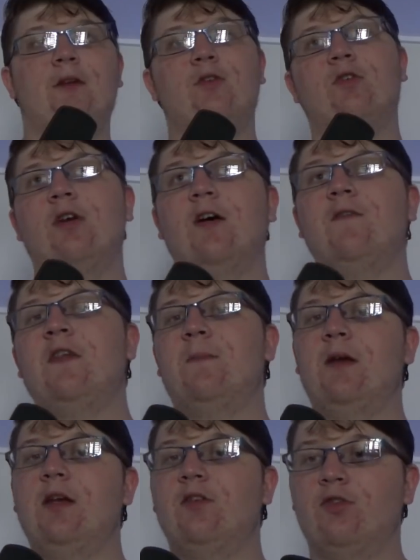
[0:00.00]
nor have they
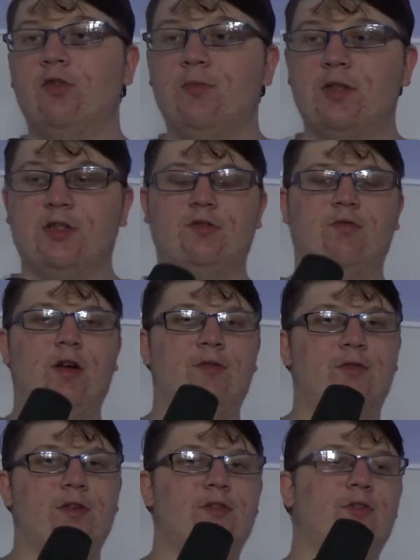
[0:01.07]
paid too much
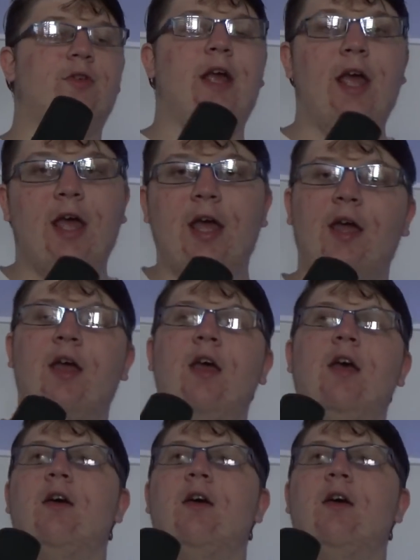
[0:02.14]
reference or care